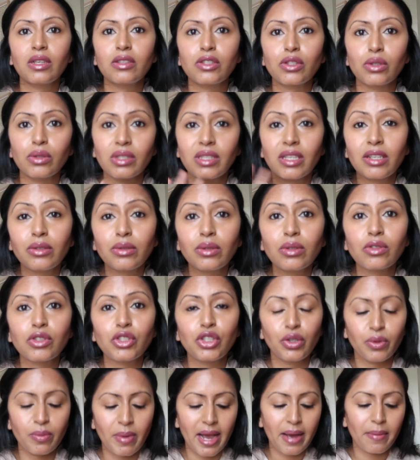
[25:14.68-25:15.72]
so they don't look
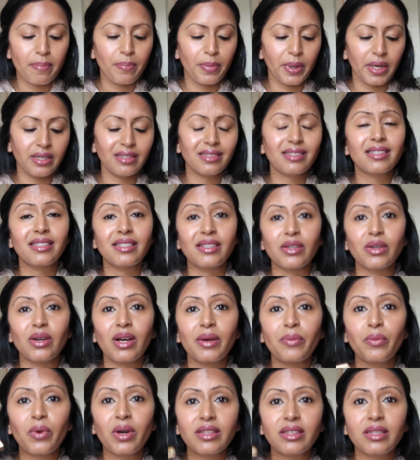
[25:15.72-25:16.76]
too bad, but still
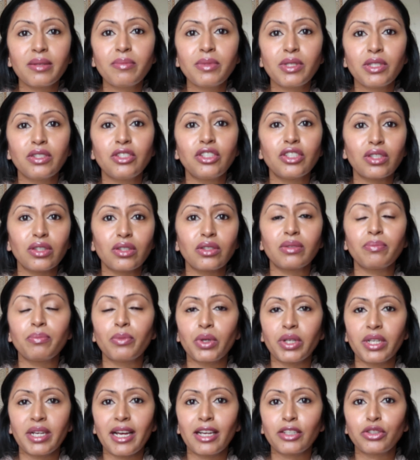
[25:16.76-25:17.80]
I want them to just look
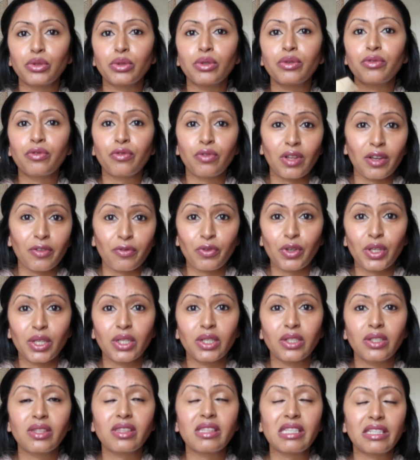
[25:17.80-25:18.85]
more natural,
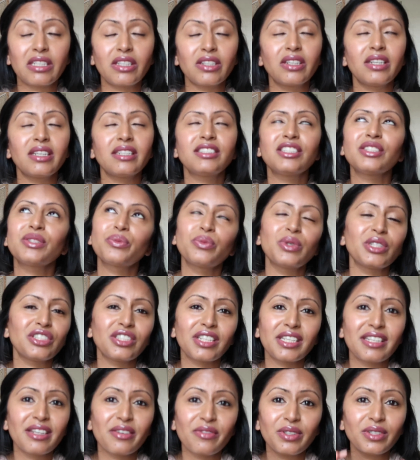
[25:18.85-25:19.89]
fluffier, thicker, and just
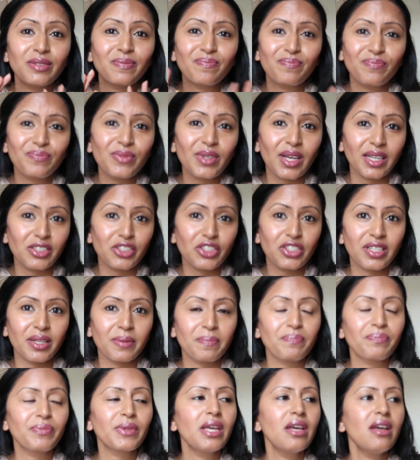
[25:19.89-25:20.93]
wish I never touched
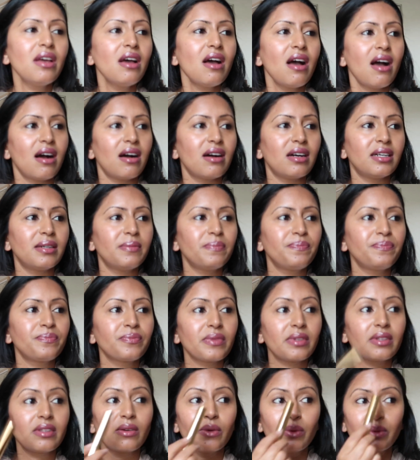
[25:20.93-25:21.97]
them.
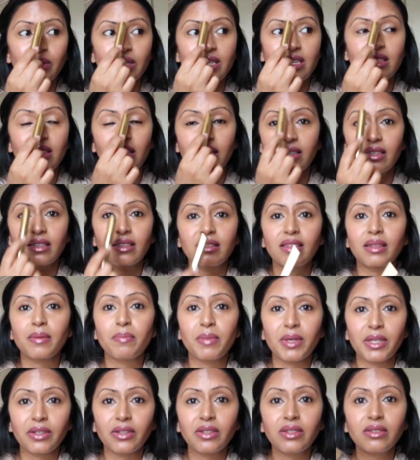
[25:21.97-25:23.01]
Only like the
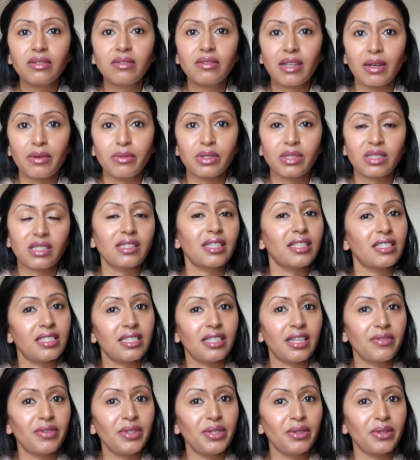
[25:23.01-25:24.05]
middle, that was because I
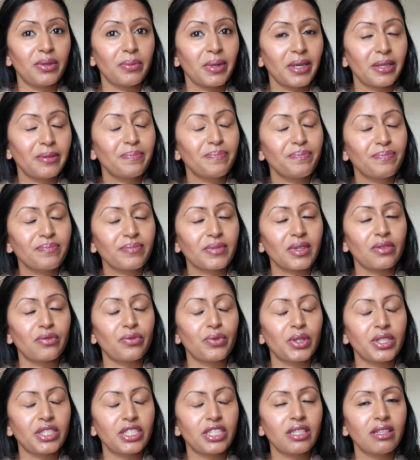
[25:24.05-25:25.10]
did have a unibrow.
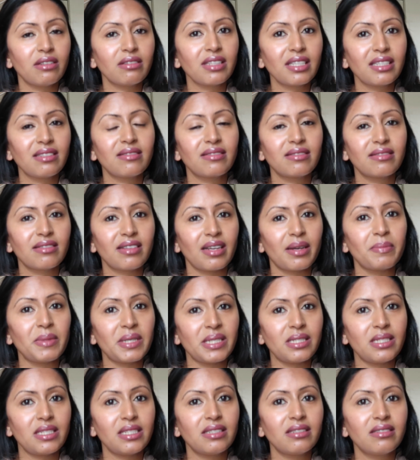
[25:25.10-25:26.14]
Unfortunately, I'm
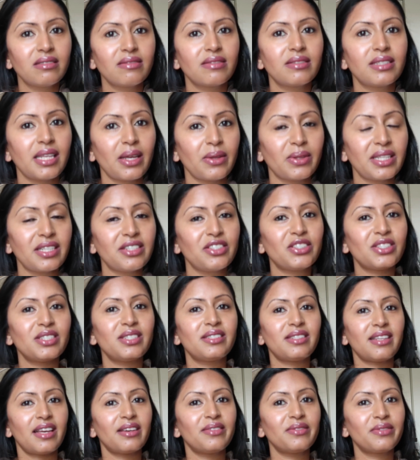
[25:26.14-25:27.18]
Indian, South
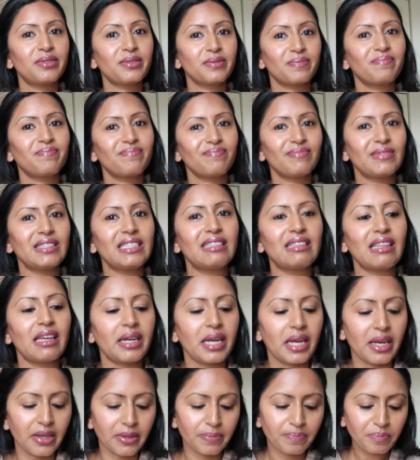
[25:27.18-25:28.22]
Asians have a lot
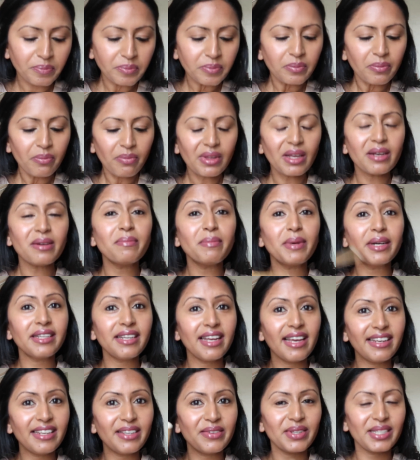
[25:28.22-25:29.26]
of hair. But
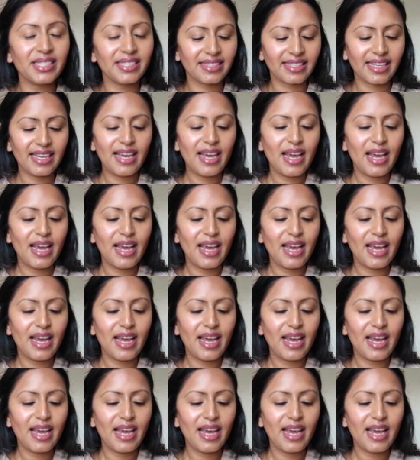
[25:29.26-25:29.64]
anyways,